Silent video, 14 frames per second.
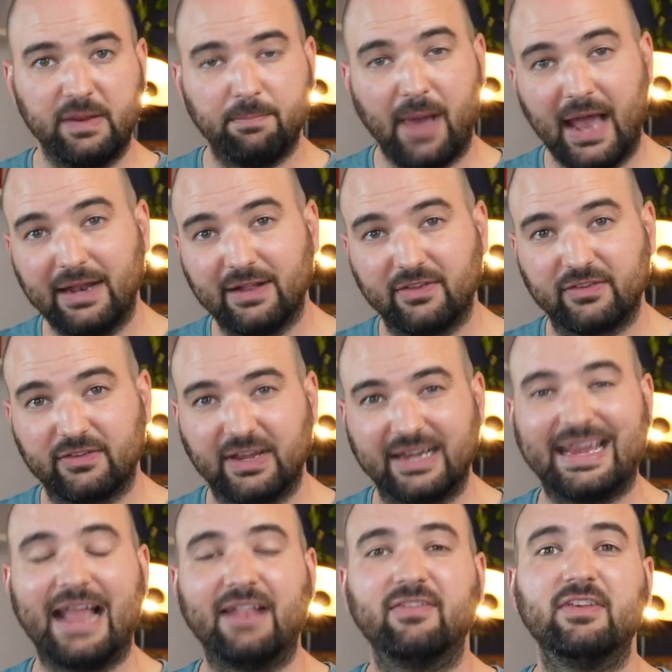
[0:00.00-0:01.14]
balanced
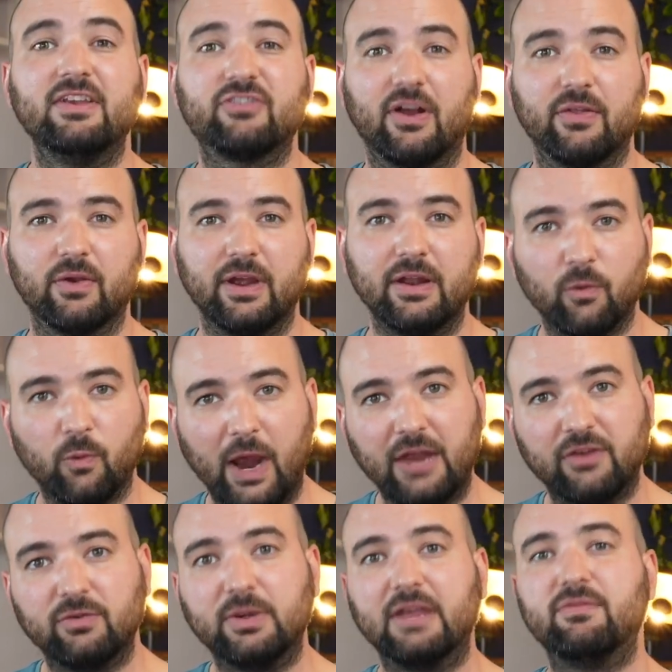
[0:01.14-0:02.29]
against each other in a way
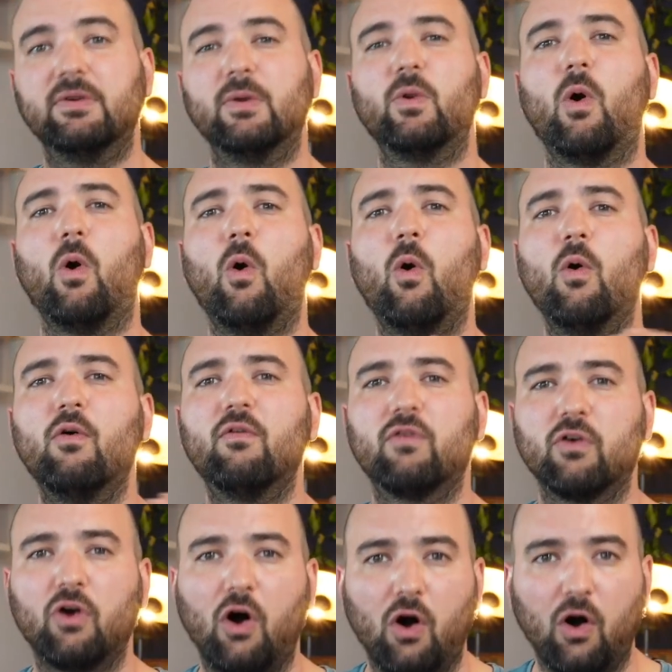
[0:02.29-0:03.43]
to give you an
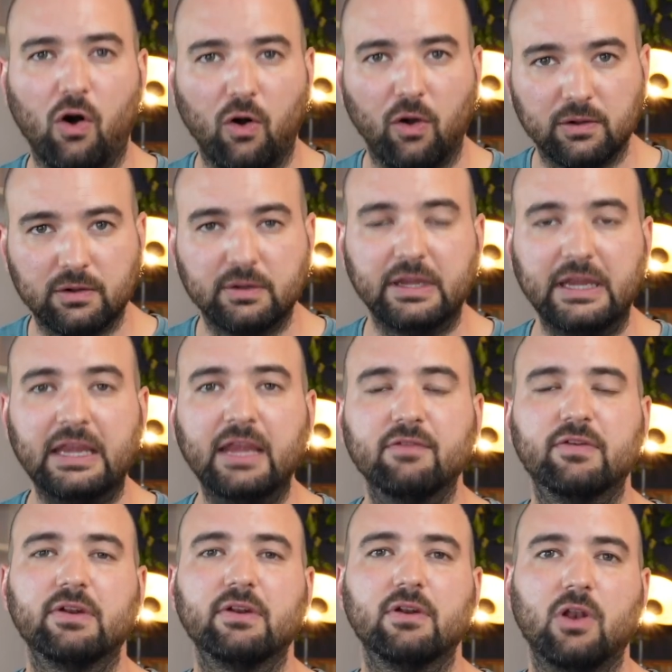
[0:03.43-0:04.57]
overall
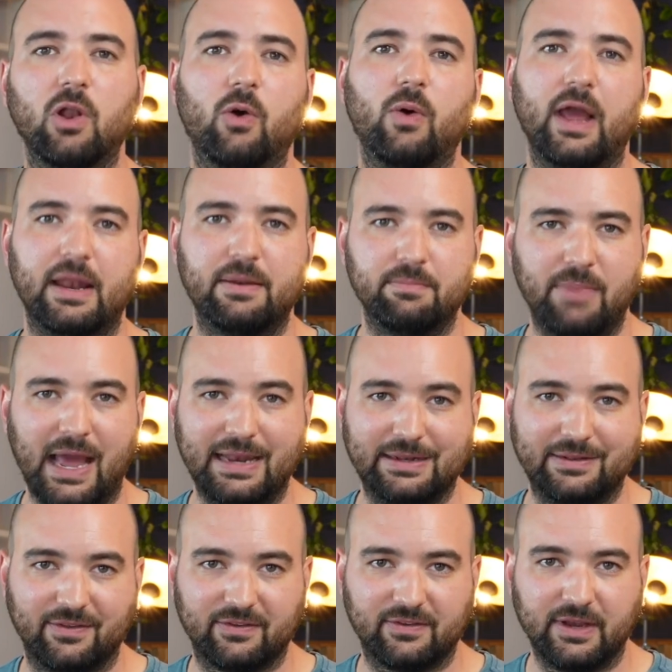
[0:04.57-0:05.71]
even low end
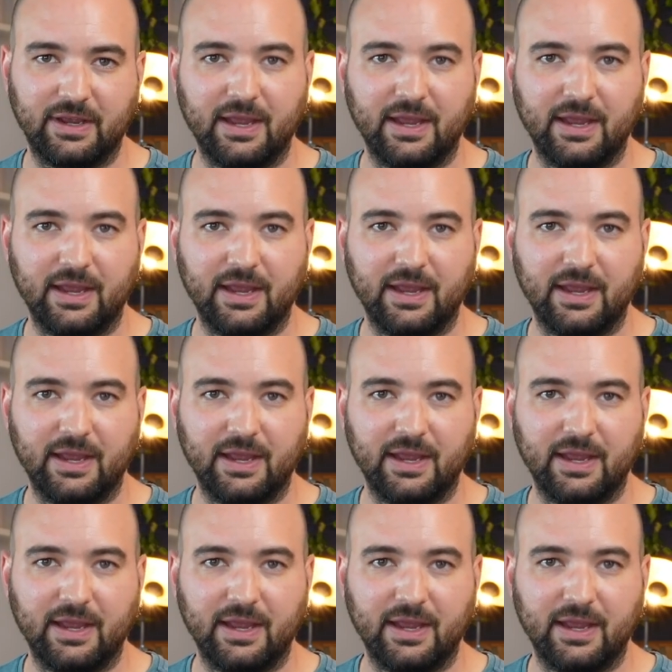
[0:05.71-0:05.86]
balance.